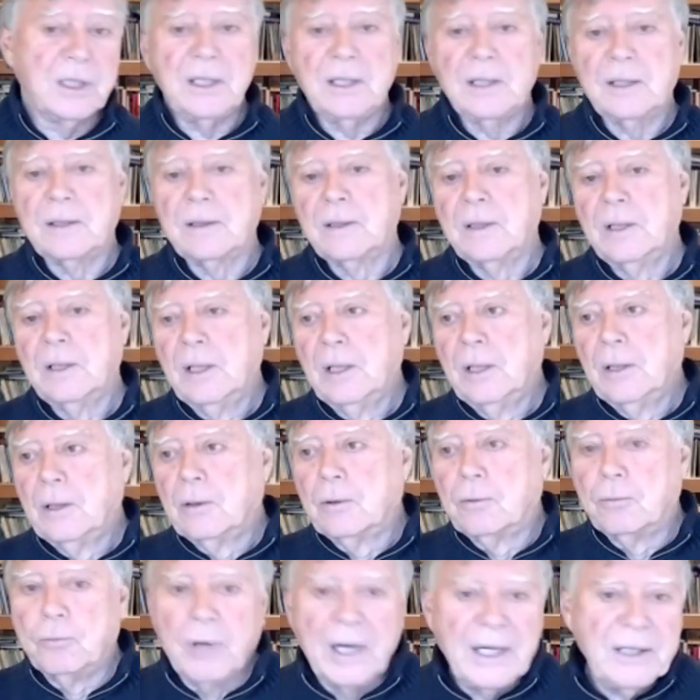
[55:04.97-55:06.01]

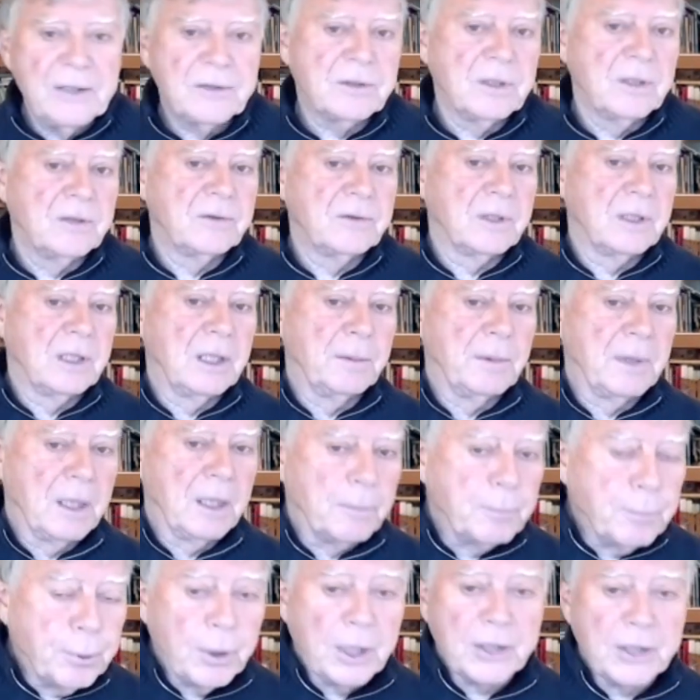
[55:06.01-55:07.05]
and racism and
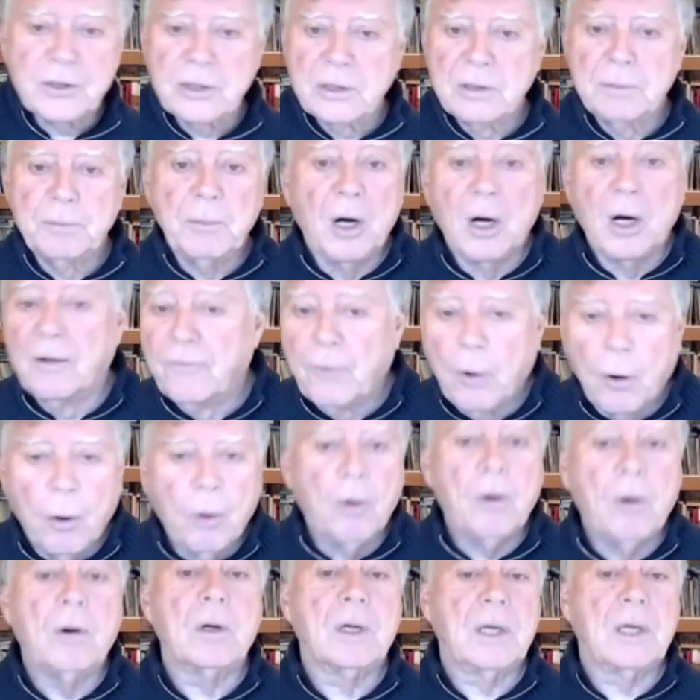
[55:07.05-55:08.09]
oppression of
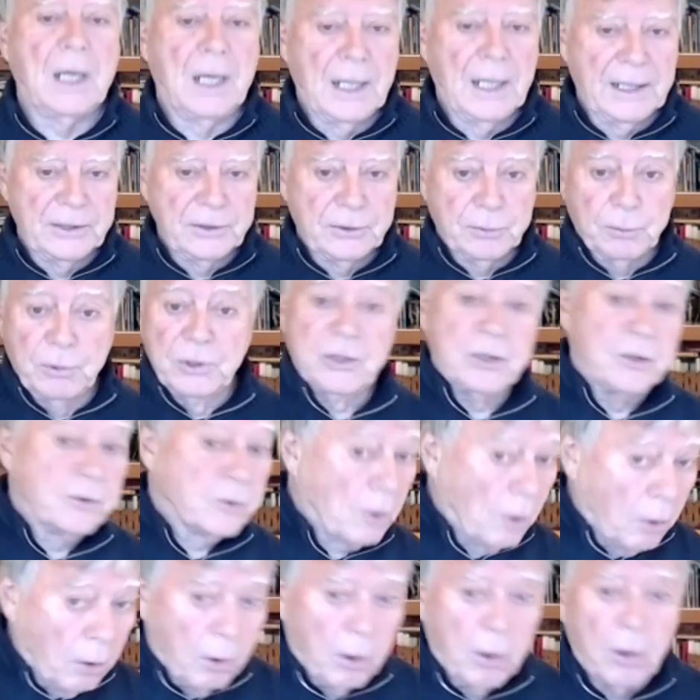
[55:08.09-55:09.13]
all kinds, which is
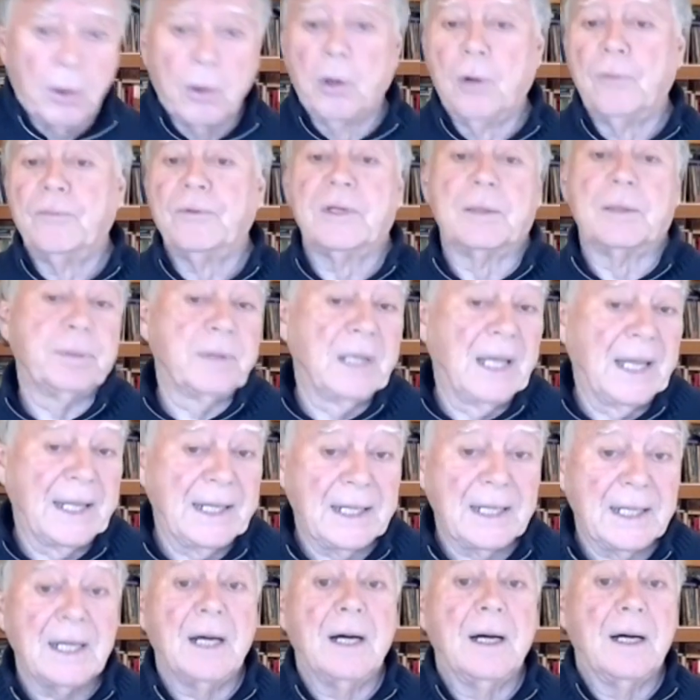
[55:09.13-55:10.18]
all over the
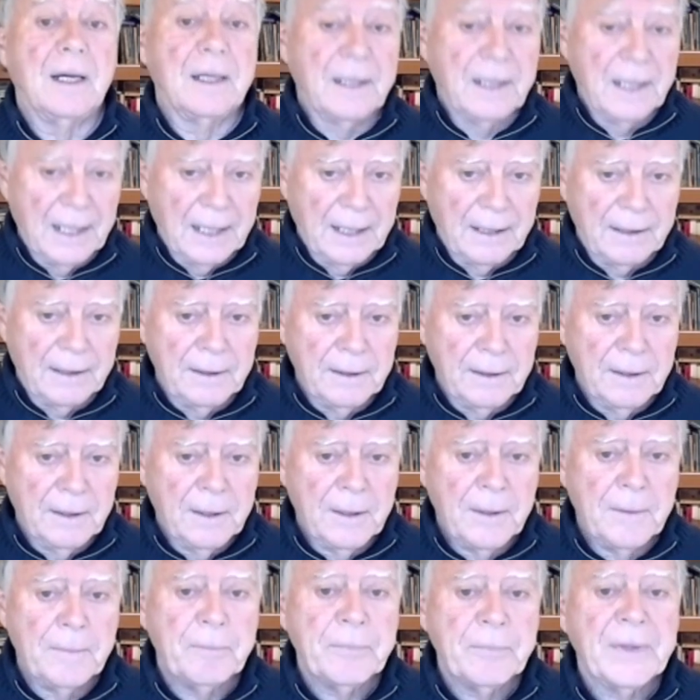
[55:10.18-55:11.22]
planet again.
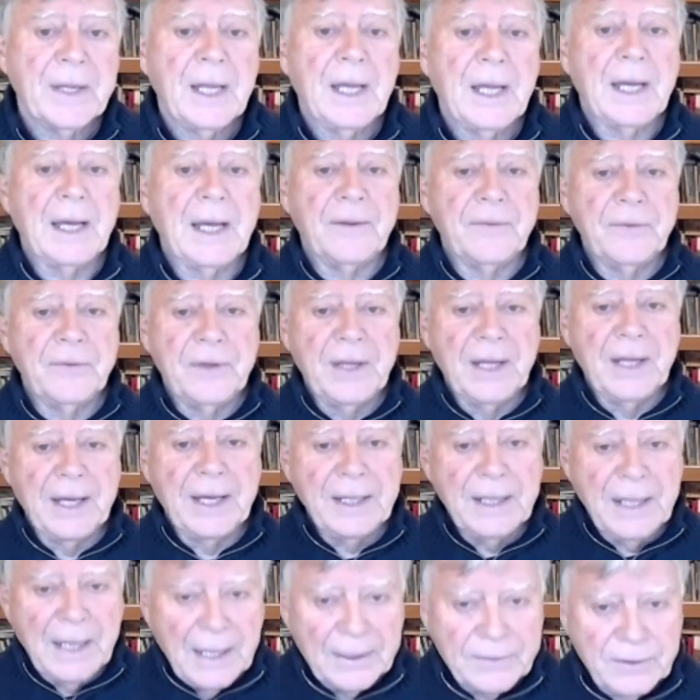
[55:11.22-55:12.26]
And
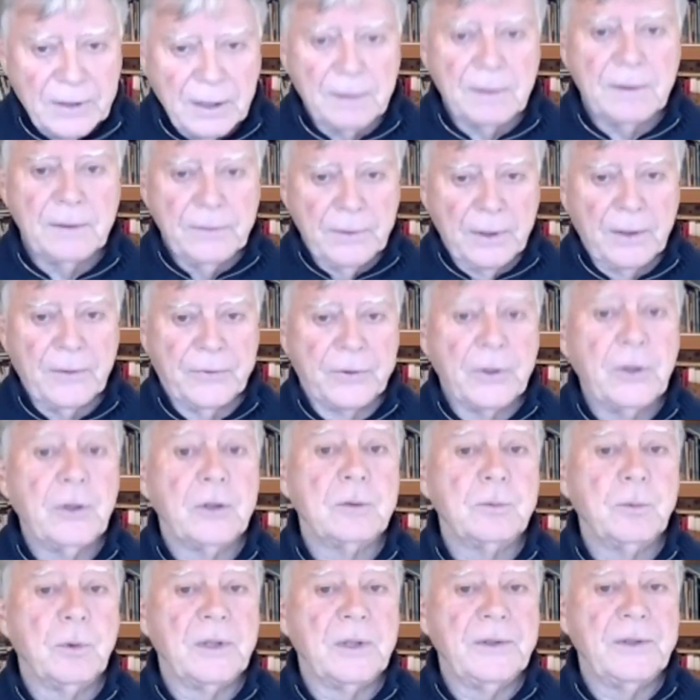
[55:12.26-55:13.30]
then at the
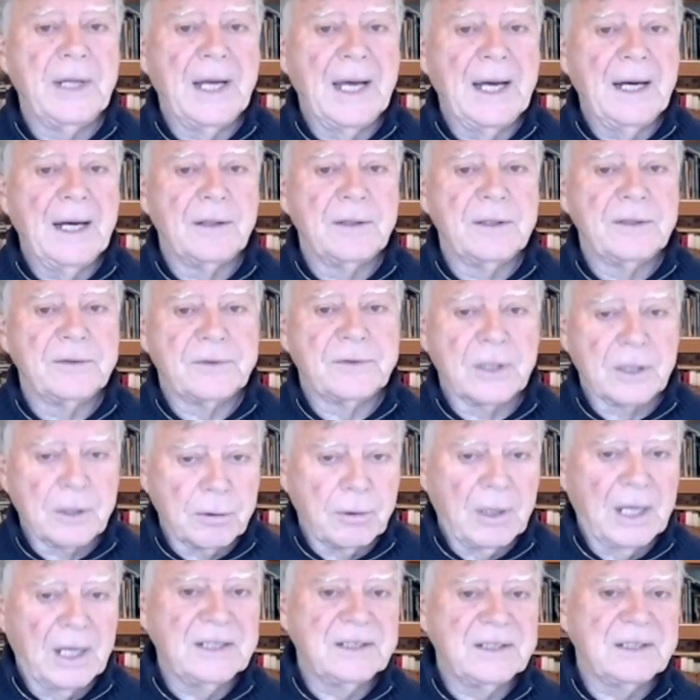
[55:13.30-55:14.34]
third one down is the
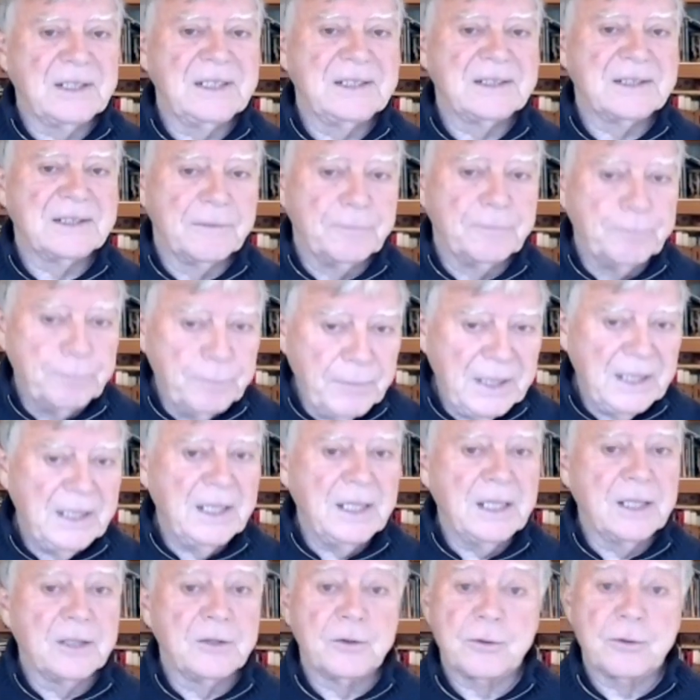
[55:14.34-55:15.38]
crisis of
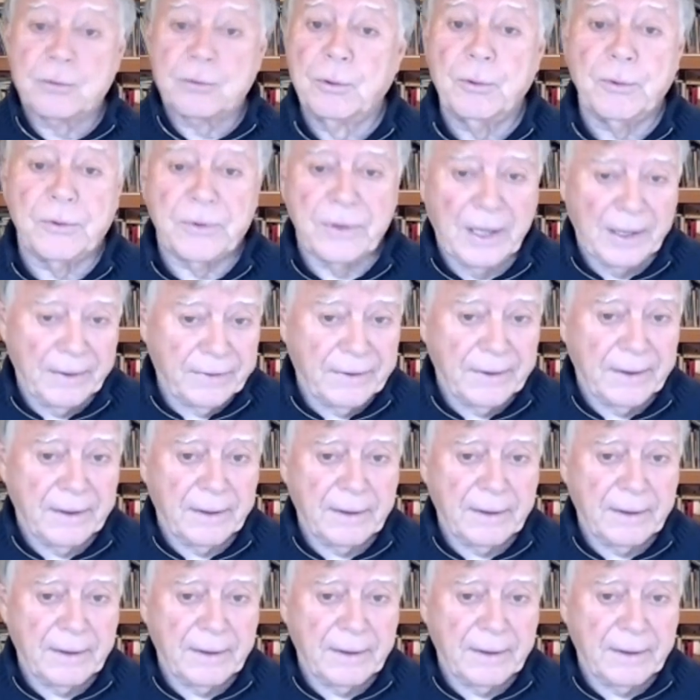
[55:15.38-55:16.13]
meaning and truth, I think.